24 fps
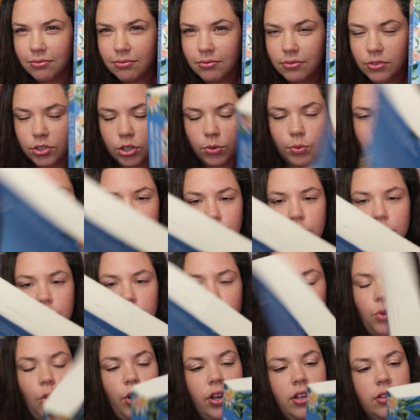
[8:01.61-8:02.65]
So we'll do The
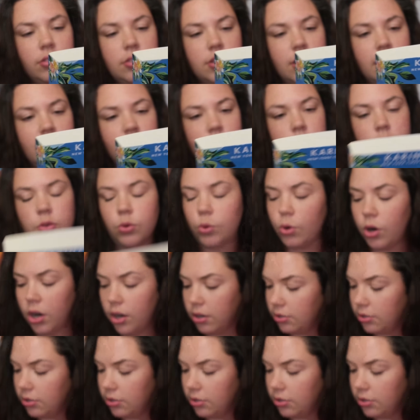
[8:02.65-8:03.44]
Royals Next Door.